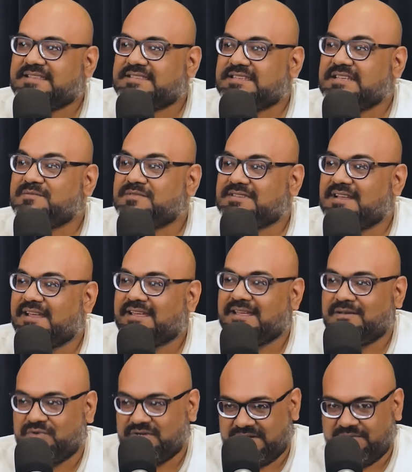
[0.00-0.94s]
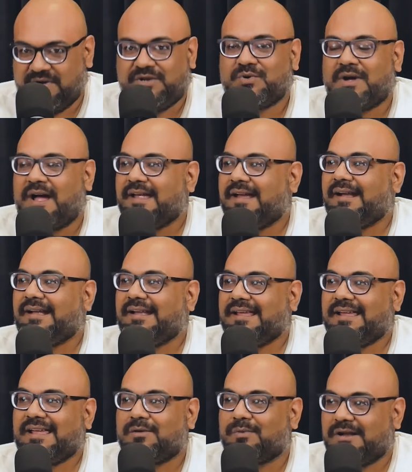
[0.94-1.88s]
he seems like he went to
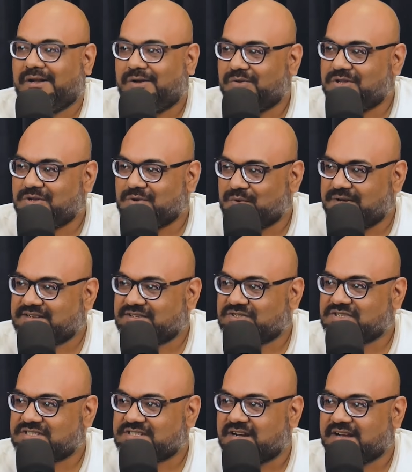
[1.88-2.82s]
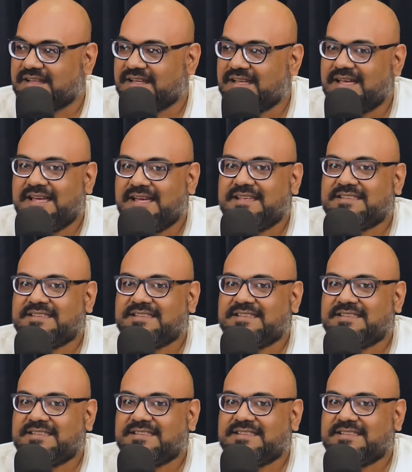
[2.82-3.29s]
IIT, he went to the US to study.